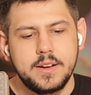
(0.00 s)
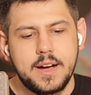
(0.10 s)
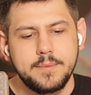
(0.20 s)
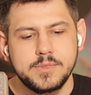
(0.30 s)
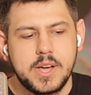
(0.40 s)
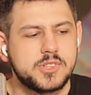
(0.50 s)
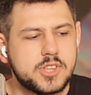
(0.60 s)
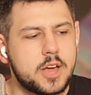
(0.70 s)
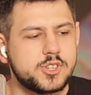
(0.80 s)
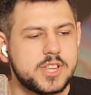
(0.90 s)
I'm
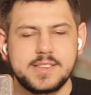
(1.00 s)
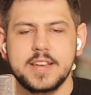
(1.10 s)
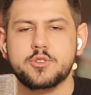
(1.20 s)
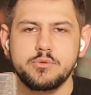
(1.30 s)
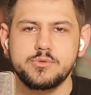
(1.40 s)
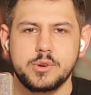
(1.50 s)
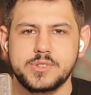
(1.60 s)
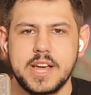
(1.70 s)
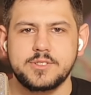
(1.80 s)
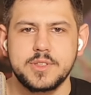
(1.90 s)
astonished that Ted Cruz goes
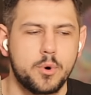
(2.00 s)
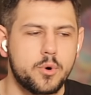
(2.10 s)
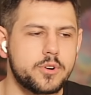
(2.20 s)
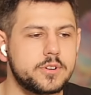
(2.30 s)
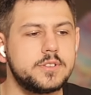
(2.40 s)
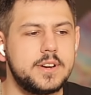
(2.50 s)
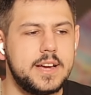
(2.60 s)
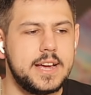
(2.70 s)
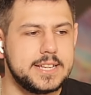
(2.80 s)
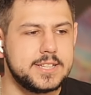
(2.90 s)
down to the border,
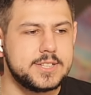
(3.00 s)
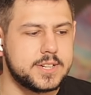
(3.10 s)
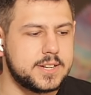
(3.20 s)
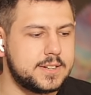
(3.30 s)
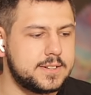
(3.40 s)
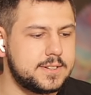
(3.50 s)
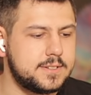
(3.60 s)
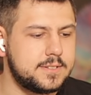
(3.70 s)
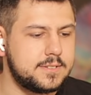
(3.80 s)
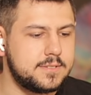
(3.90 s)
and we know
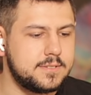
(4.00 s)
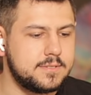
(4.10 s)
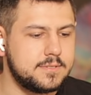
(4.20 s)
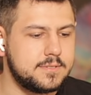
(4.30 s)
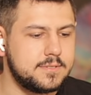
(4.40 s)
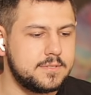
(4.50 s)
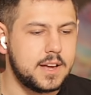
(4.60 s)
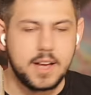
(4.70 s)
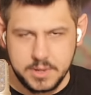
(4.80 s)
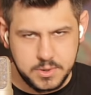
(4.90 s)

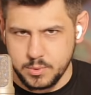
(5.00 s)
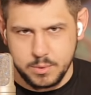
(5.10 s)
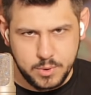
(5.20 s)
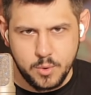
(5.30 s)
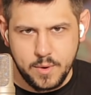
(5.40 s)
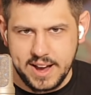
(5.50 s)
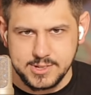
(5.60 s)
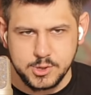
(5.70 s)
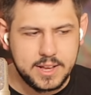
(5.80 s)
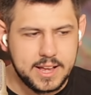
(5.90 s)
why
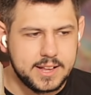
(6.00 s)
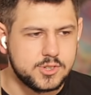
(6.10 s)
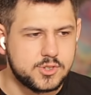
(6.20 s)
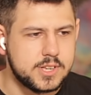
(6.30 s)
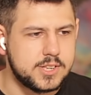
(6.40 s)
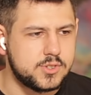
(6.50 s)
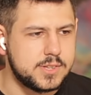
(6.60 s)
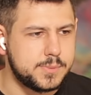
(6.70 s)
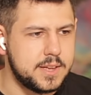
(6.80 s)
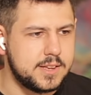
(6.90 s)
he's doing it.
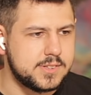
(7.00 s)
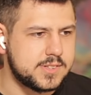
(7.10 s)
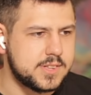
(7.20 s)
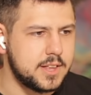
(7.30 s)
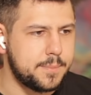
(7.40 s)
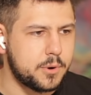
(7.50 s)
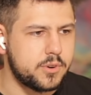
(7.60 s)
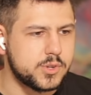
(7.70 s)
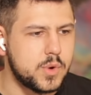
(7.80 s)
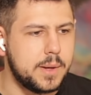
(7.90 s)
He's still a
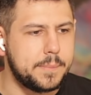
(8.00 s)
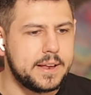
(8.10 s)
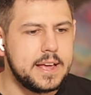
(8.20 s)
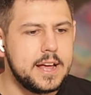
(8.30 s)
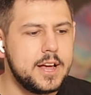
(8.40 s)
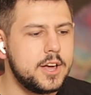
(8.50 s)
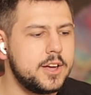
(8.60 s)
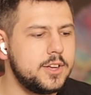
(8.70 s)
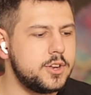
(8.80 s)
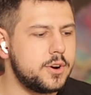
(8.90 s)
hypocrite as well. But
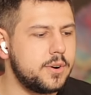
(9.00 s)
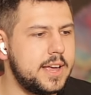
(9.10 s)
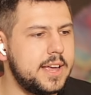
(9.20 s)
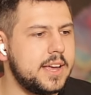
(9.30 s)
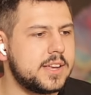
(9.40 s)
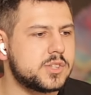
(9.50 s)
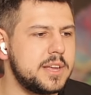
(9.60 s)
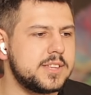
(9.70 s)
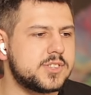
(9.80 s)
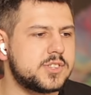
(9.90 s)
you know,
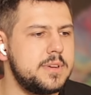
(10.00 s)
explain this to